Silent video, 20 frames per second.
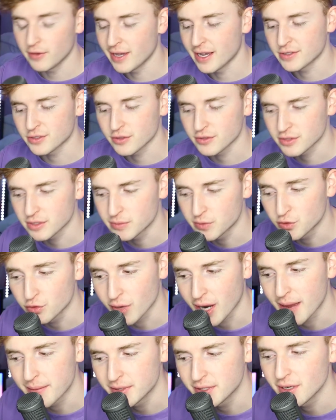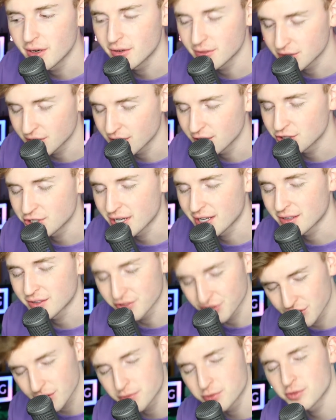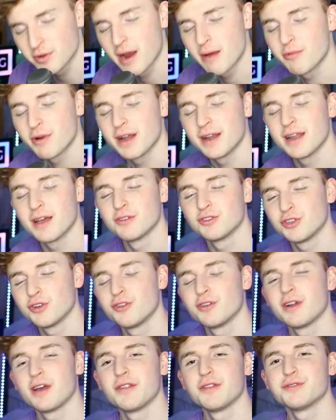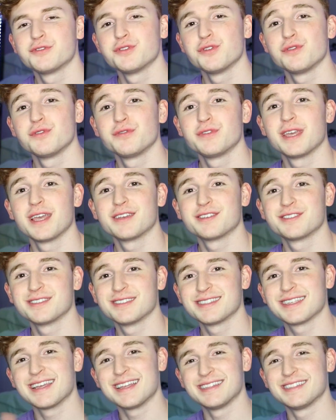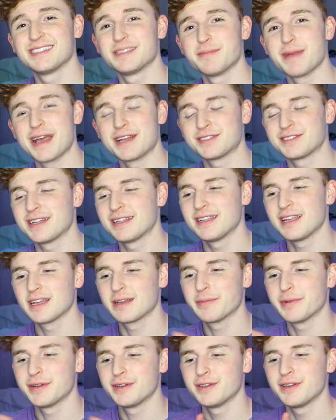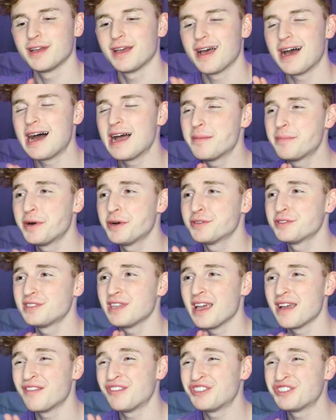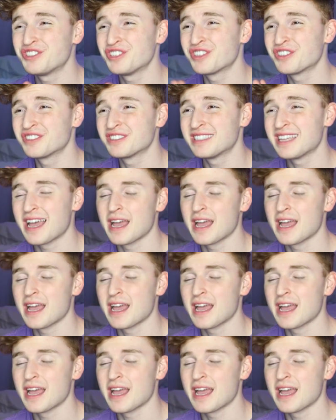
If you guys aren't subscribed to the channel, subscribe right now, turn on those notifications, and smash that like button. I post every single